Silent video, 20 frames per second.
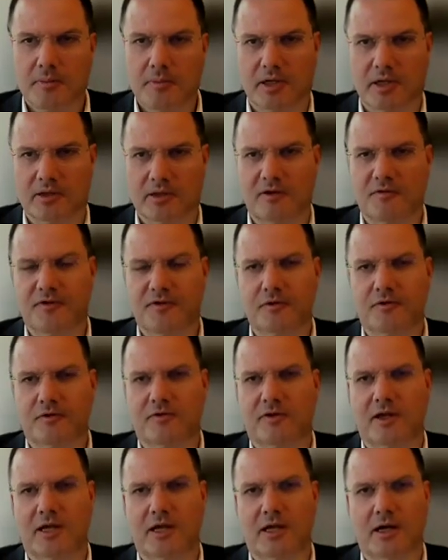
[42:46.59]
But if you
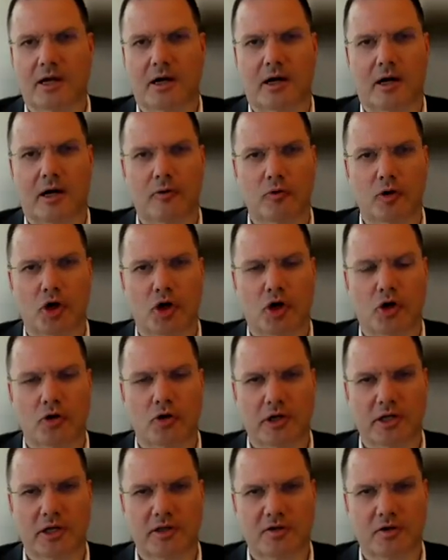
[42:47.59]
see how
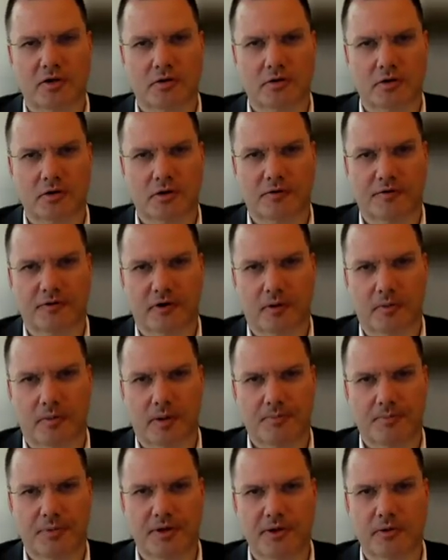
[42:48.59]
long it took
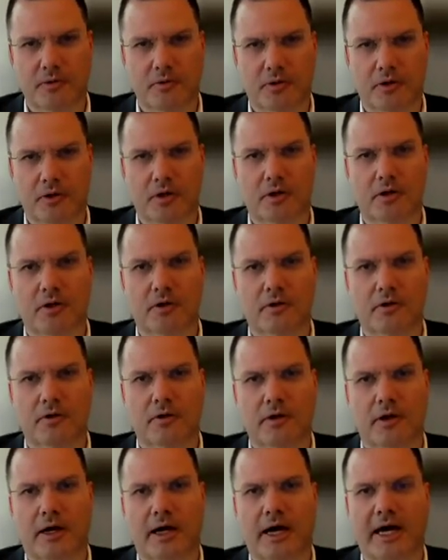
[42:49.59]
from a pure
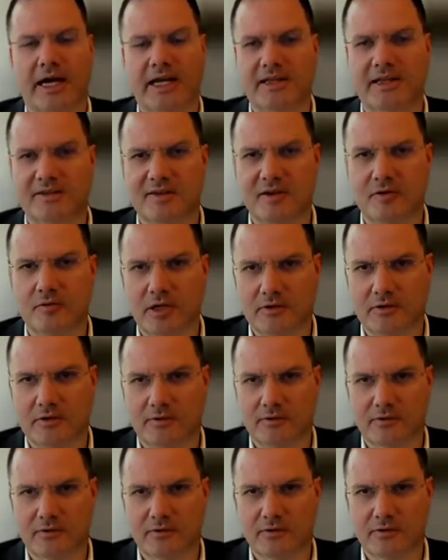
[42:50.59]
IT
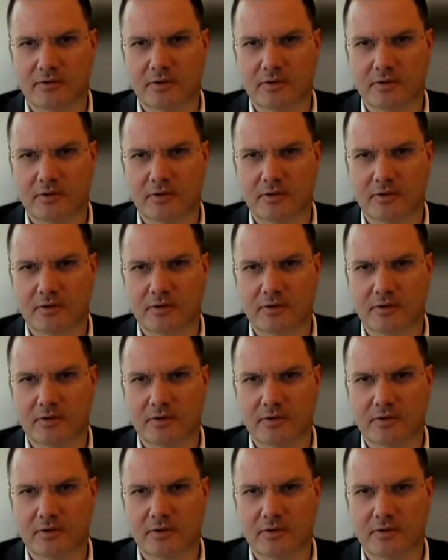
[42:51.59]
risk